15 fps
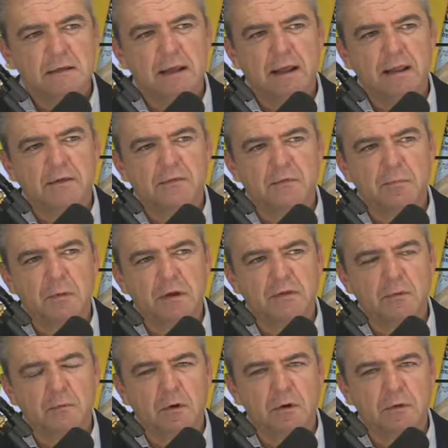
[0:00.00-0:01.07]
Yeah, let's spread
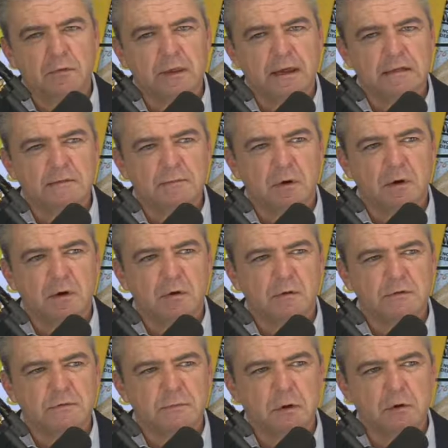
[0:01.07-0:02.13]
the word on that tomorrow
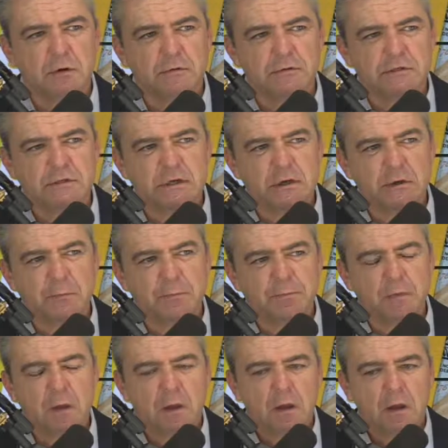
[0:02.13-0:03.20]
on tomorrow's show.
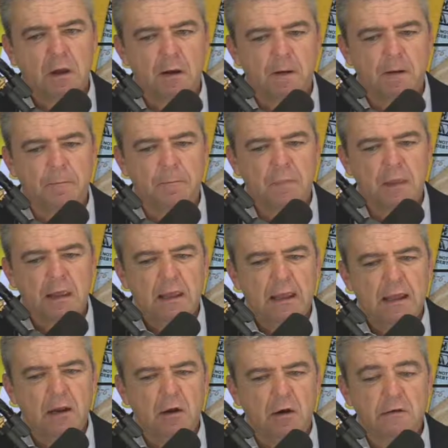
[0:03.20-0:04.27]
And
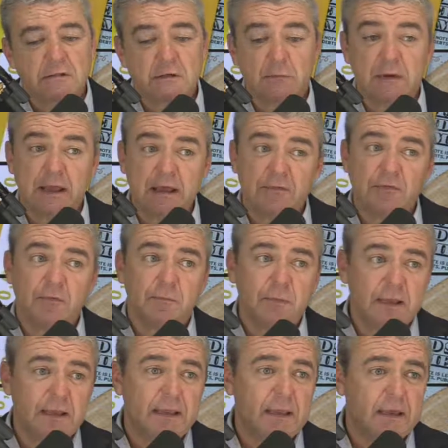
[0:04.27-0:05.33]
also we have some
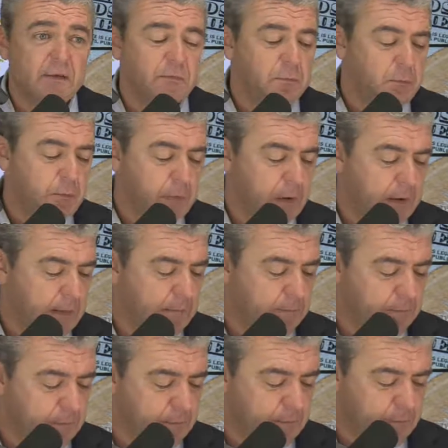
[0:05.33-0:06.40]
big guests
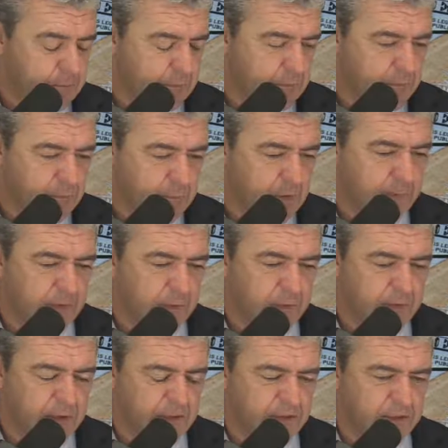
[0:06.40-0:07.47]
coming on
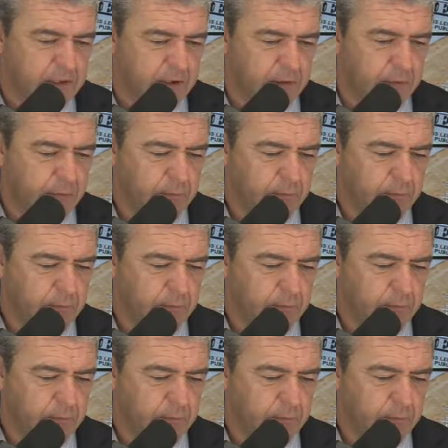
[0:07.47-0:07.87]
this show.